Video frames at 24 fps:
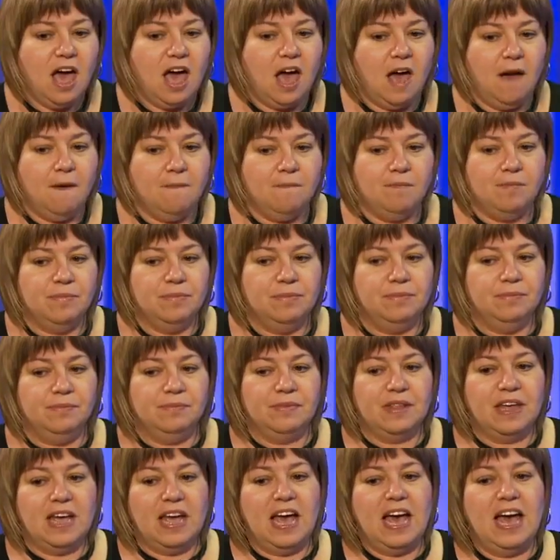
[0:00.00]

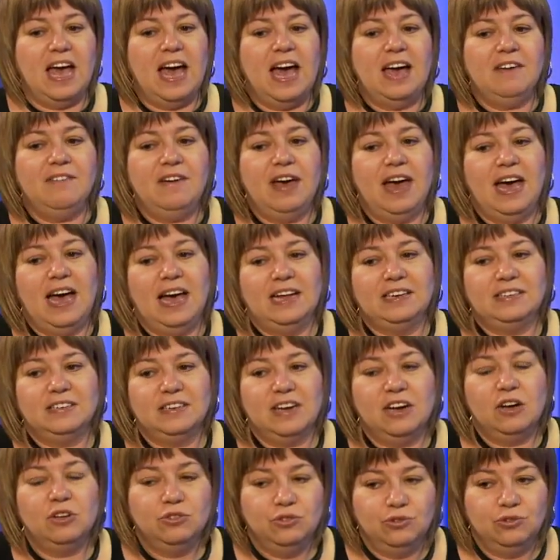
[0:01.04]
I've had
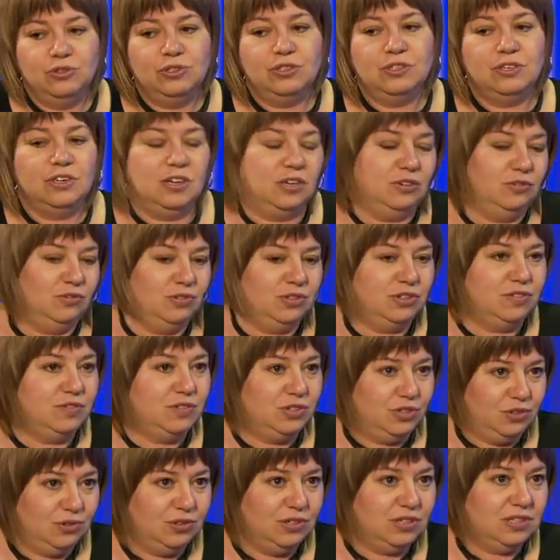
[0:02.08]
hundreds and hundreds of
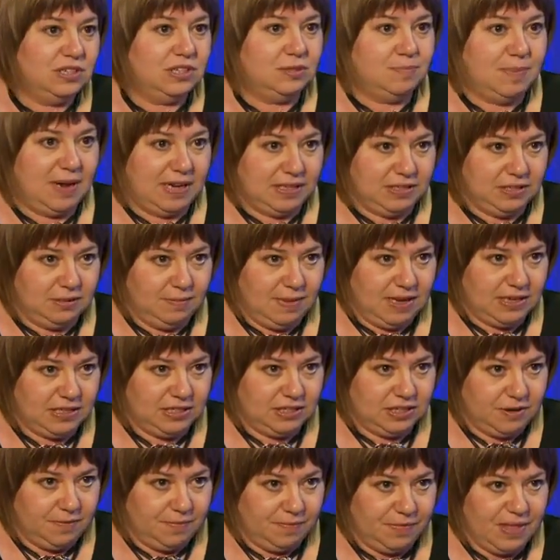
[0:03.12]
students this past
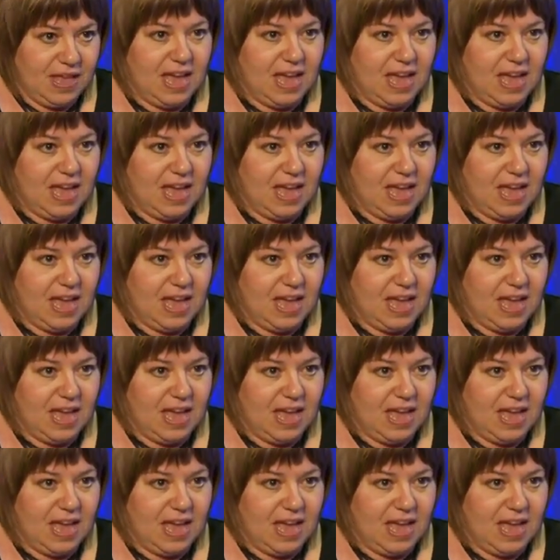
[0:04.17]
semester,